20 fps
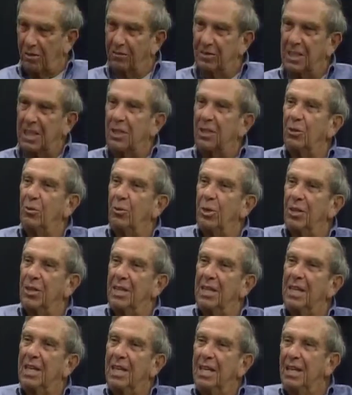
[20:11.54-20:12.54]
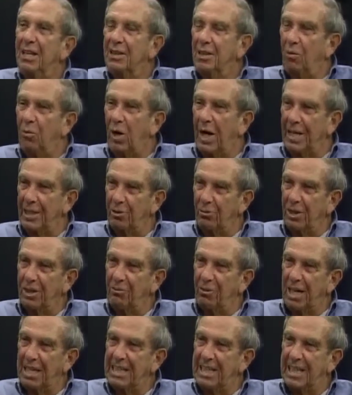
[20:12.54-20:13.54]
of deal with the winery
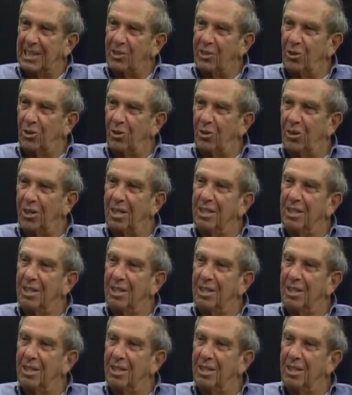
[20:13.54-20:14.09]
right next door.